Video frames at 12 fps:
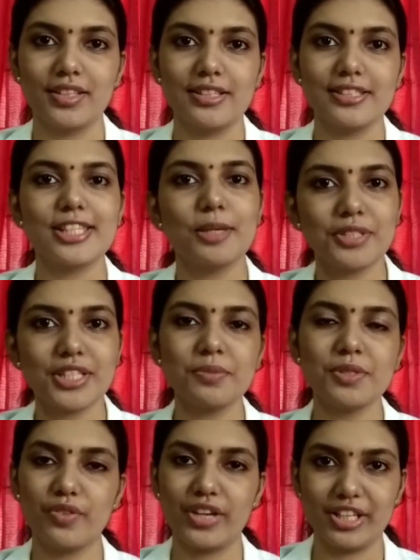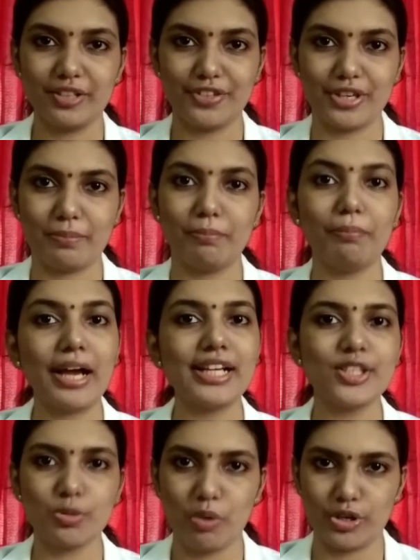Symptoms vary from mild
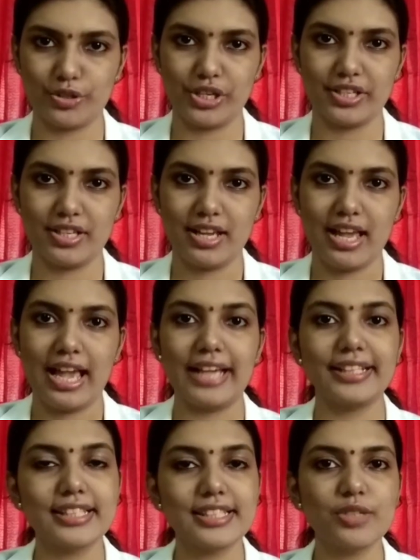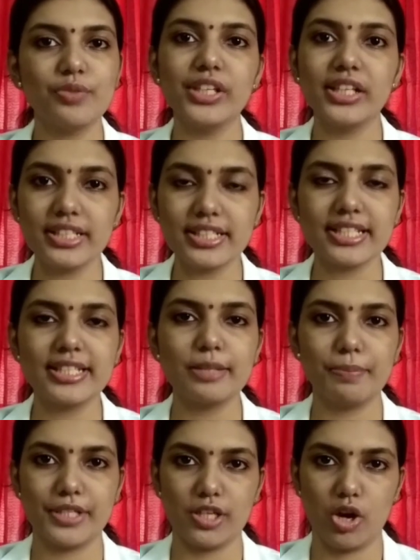to moderate and its severity
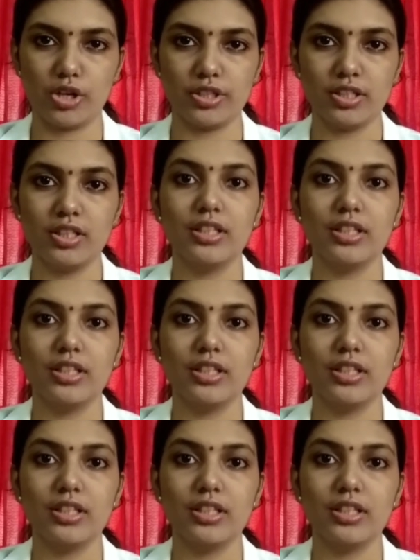depends on